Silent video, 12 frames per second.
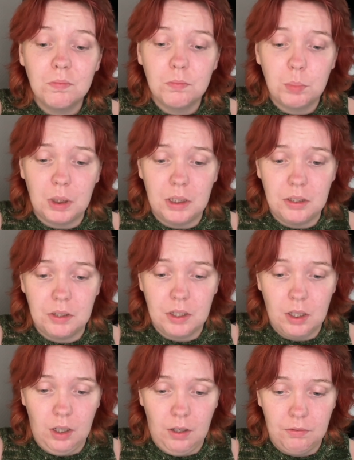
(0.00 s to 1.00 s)
pairs
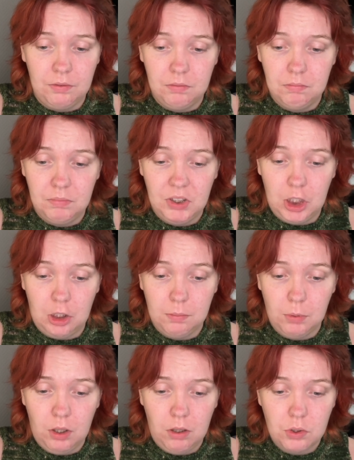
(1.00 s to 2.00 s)
of yarn
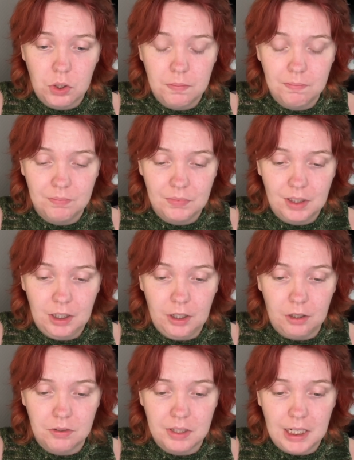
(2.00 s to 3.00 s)
balls,
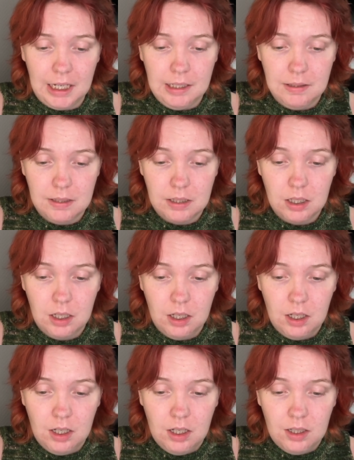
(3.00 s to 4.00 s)
yarn skeins,
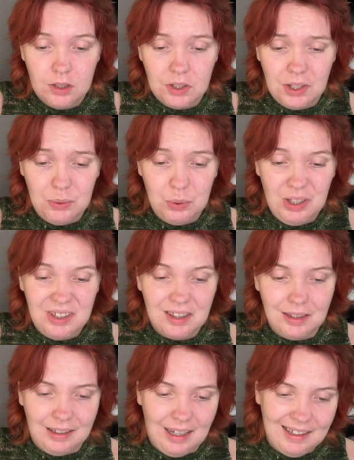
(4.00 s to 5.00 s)
so not
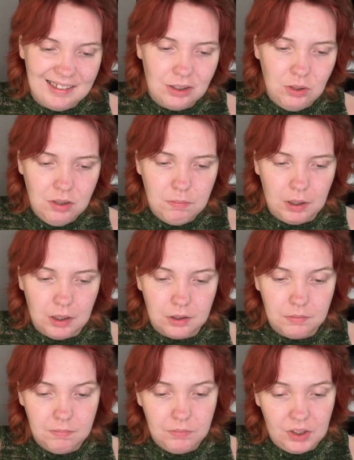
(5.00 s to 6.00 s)
that good, but
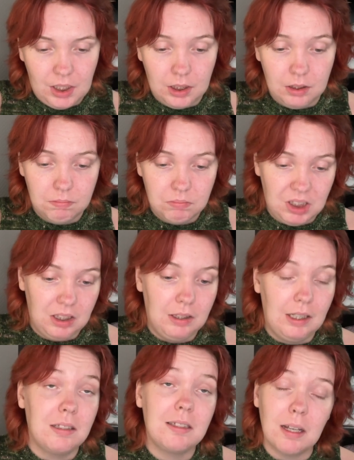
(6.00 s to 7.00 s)
I did
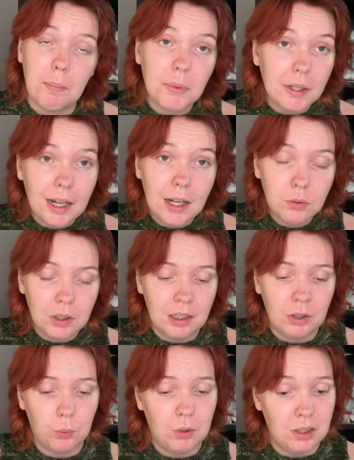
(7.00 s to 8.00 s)
get something out, and
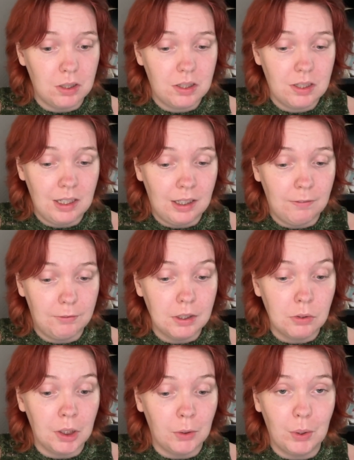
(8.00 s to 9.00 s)
it was in
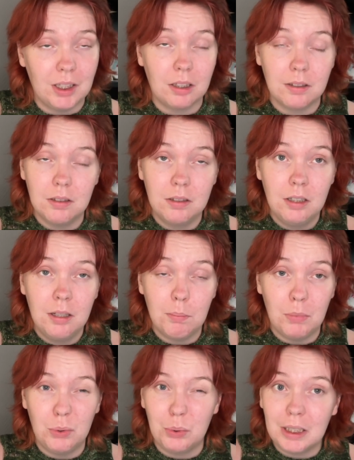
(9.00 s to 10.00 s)
fingering weight
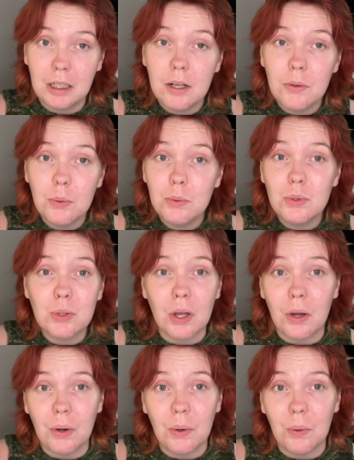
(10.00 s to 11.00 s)
merino,
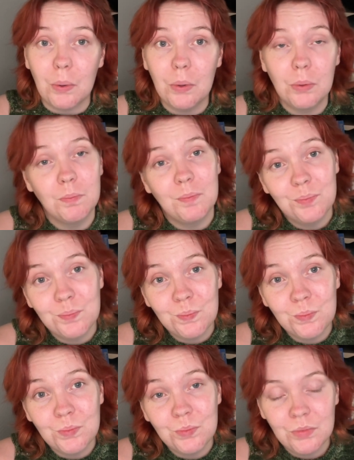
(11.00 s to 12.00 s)
so
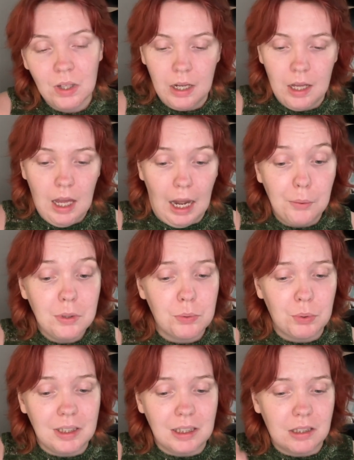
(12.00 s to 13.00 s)
I was
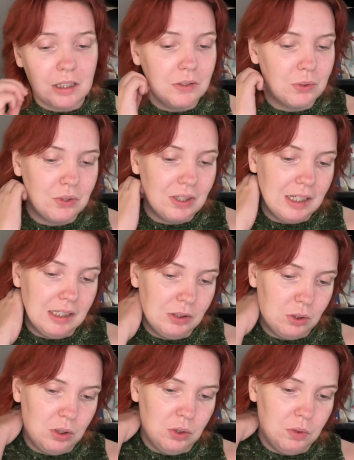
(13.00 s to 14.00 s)
really close to getting
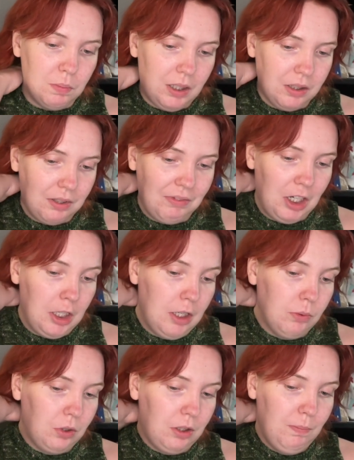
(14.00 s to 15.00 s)
2 balls of yarn
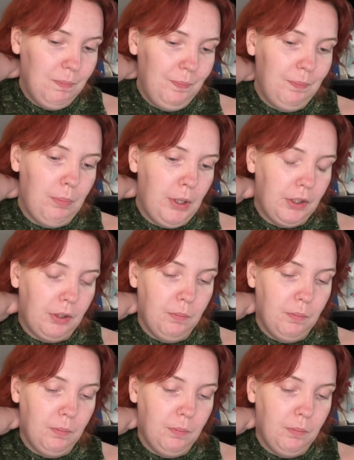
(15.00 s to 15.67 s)
out, but